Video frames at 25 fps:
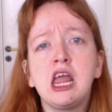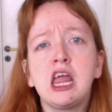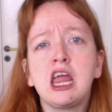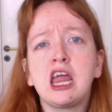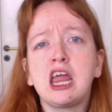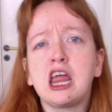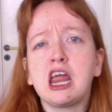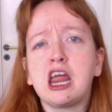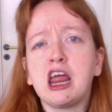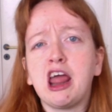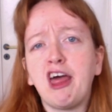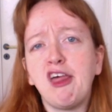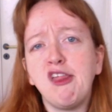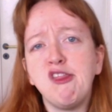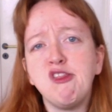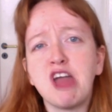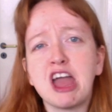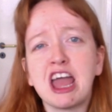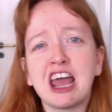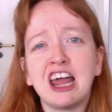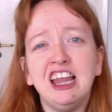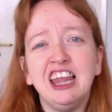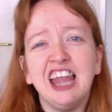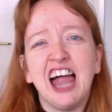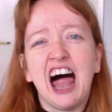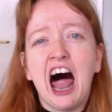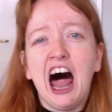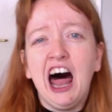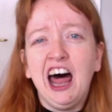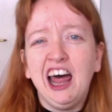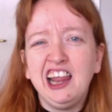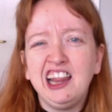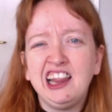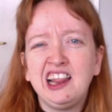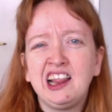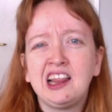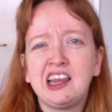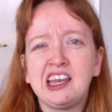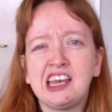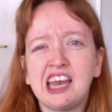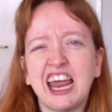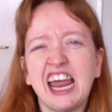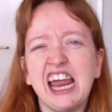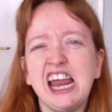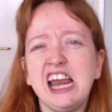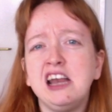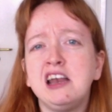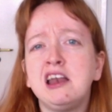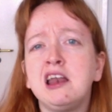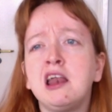and they lost
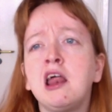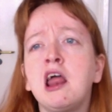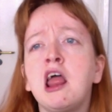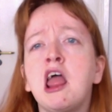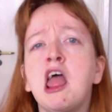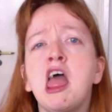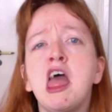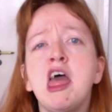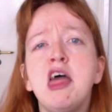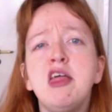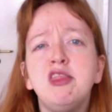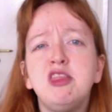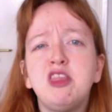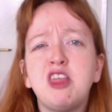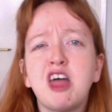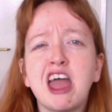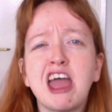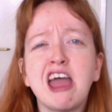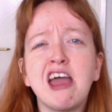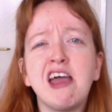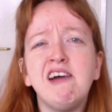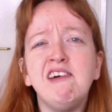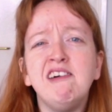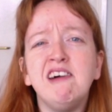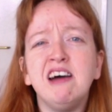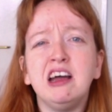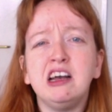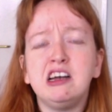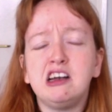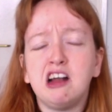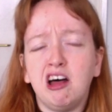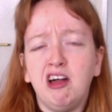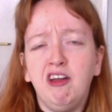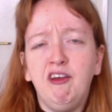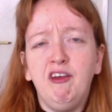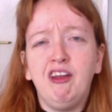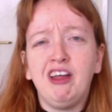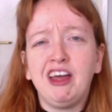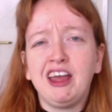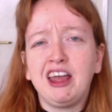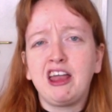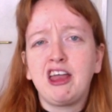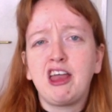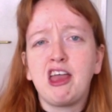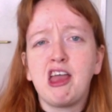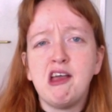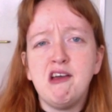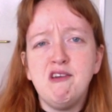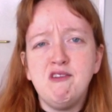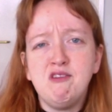it, they would only
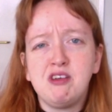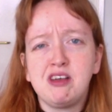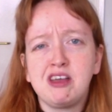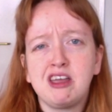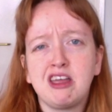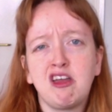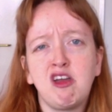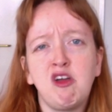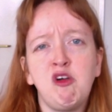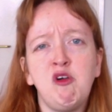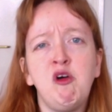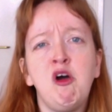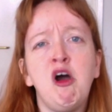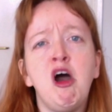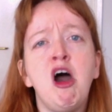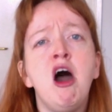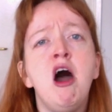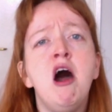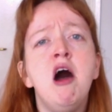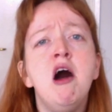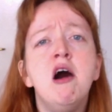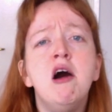give you